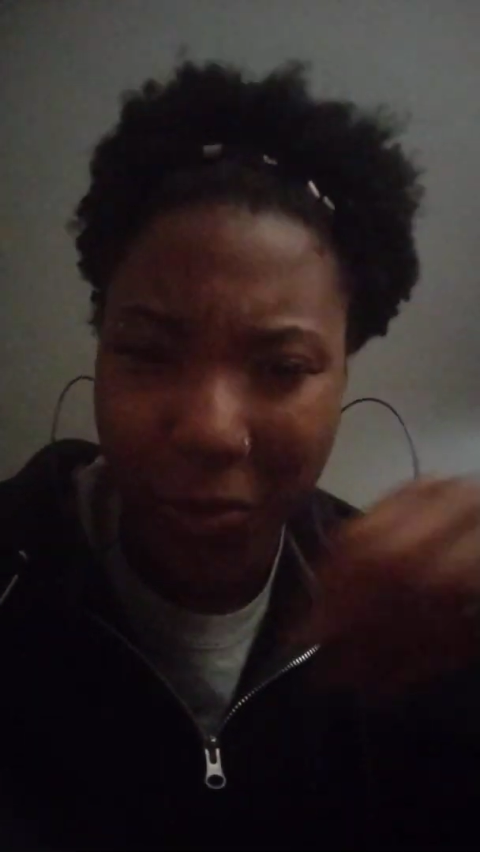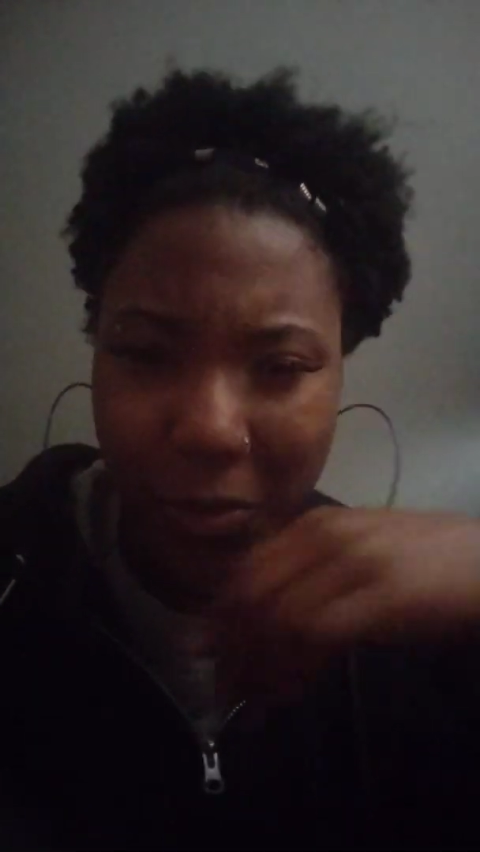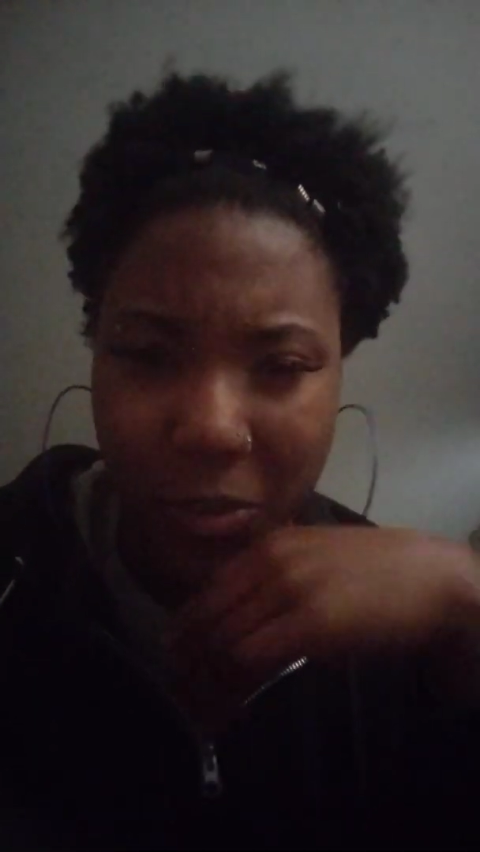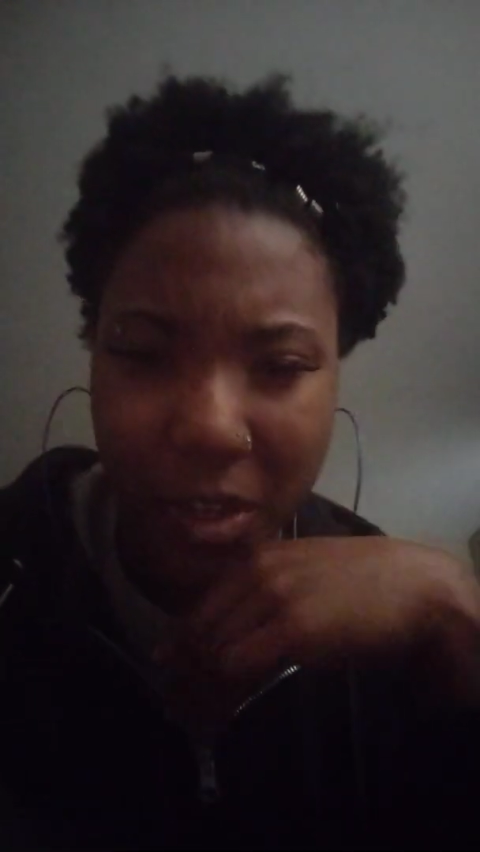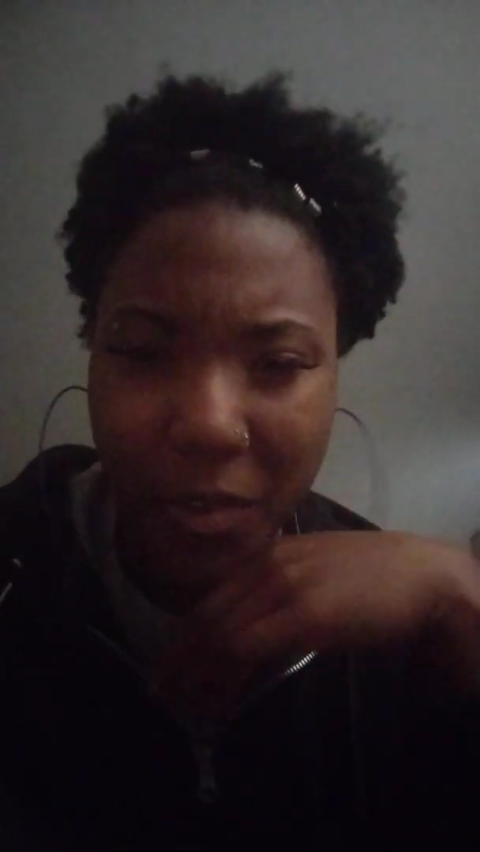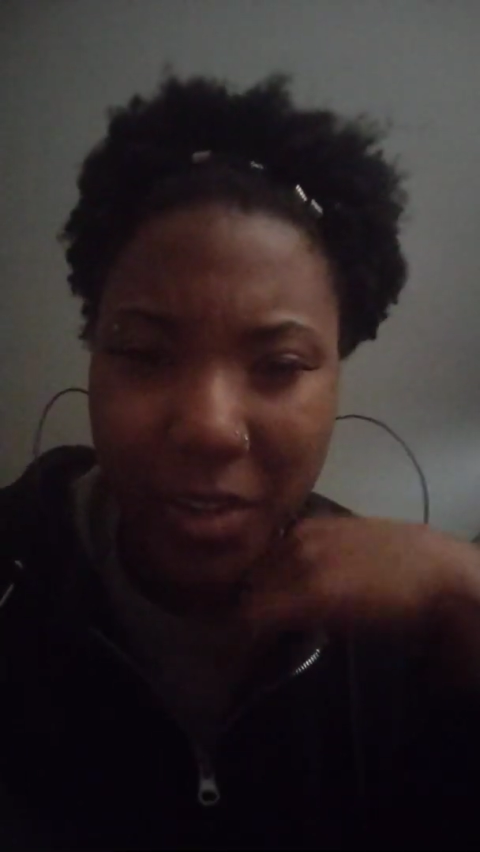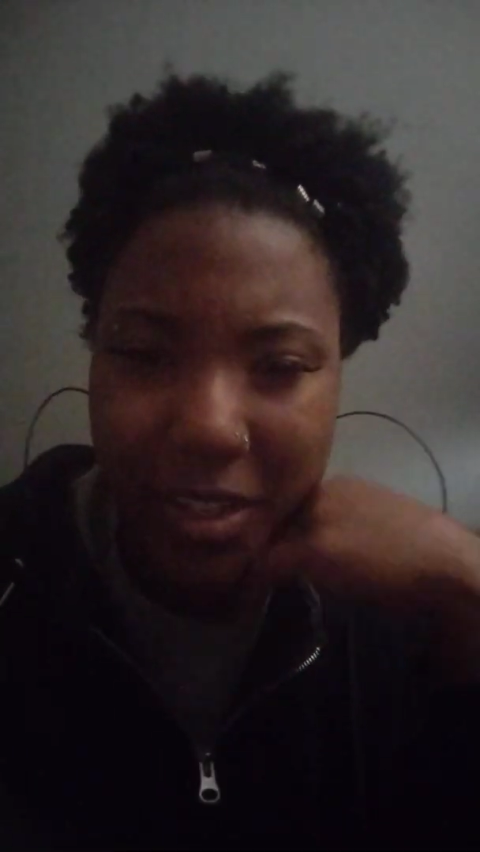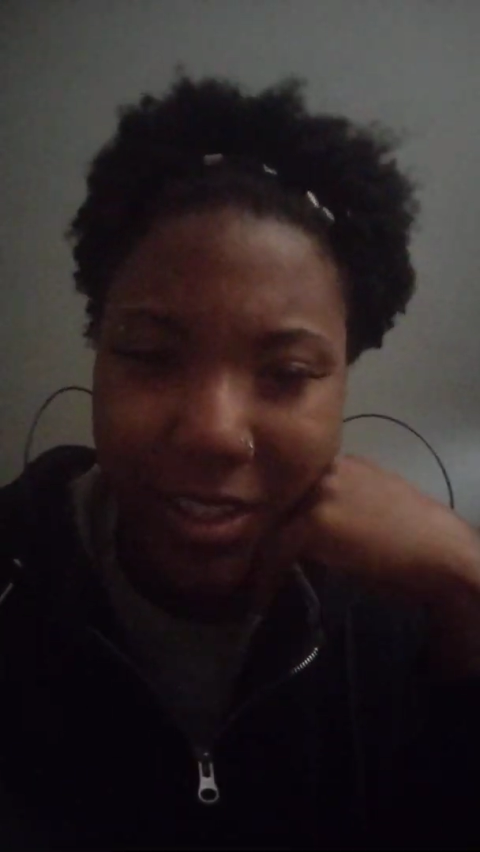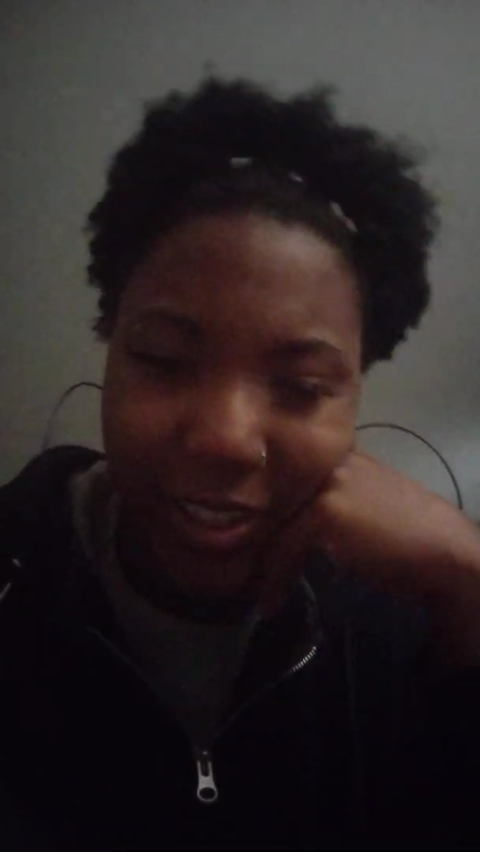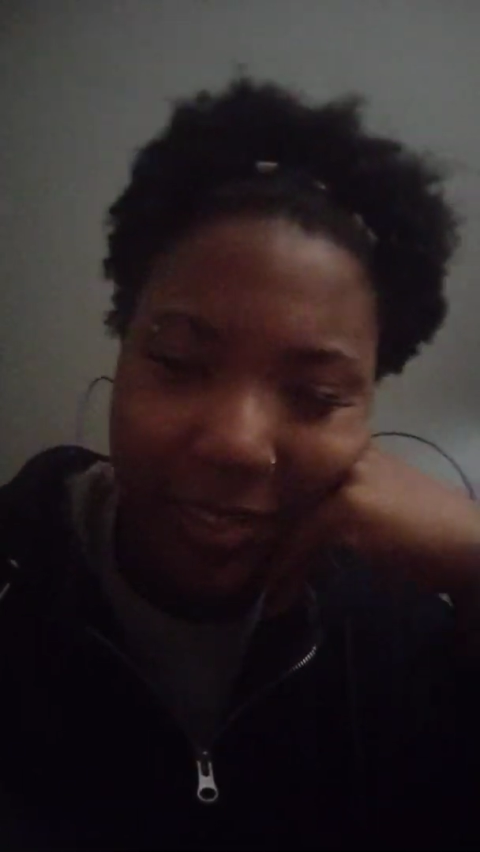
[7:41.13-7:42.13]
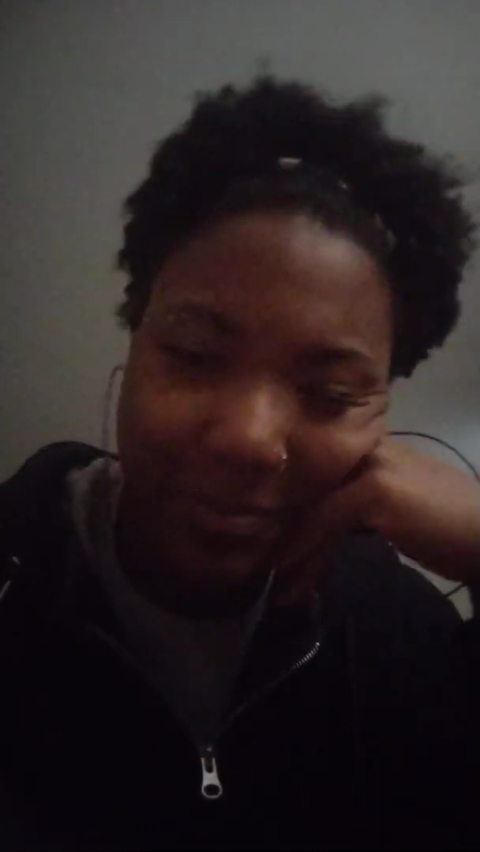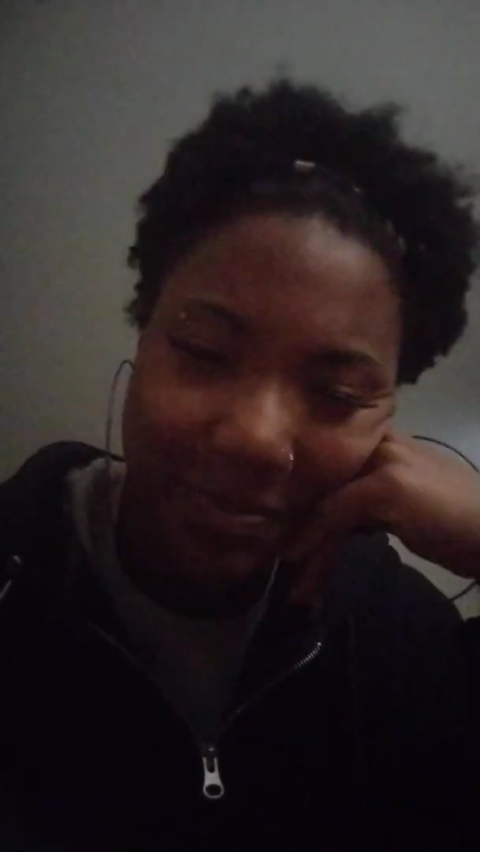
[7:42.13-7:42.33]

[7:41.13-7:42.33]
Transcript: you. Have a good day.